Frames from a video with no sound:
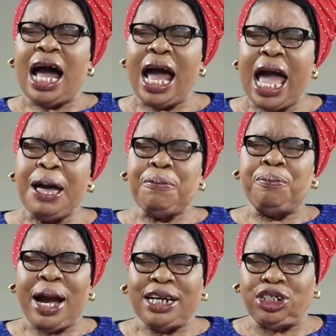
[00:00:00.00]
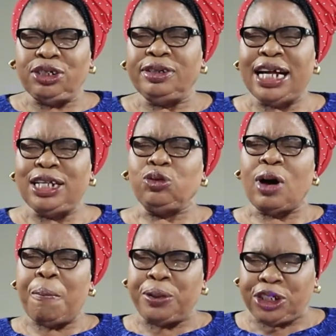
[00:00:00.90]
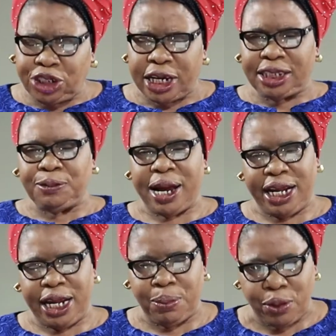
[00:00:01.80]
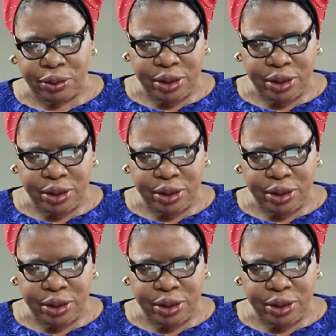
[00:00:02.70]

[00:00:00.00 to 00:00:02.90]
help my children to appreciate my labor,